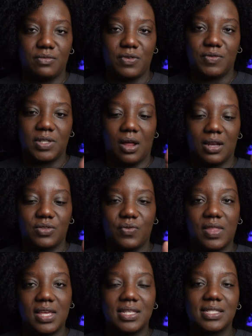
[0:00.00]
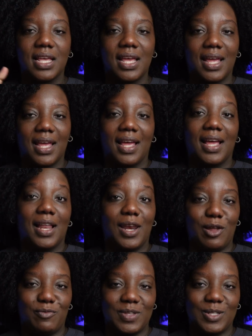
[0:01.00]
$50 for this.
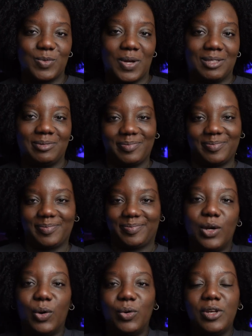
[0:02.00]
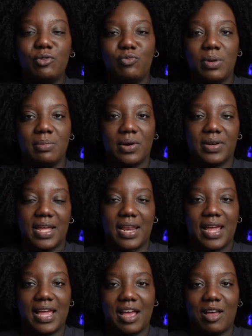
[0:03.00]
Love this one. The only Reebok that I
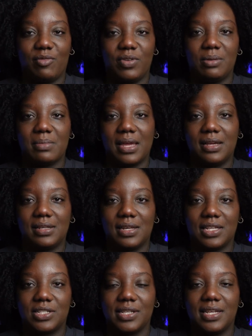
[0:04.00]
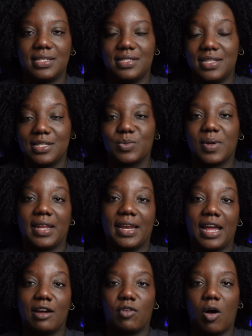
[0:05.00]
have in my collection is this one that I
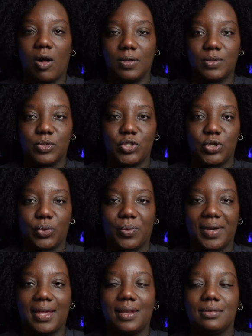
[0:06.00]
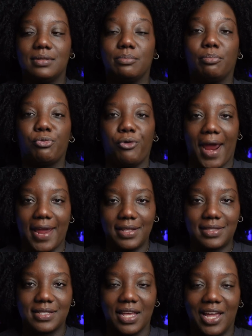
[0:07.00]
have also showed. It is
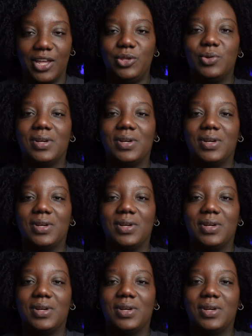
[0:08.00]
bright. You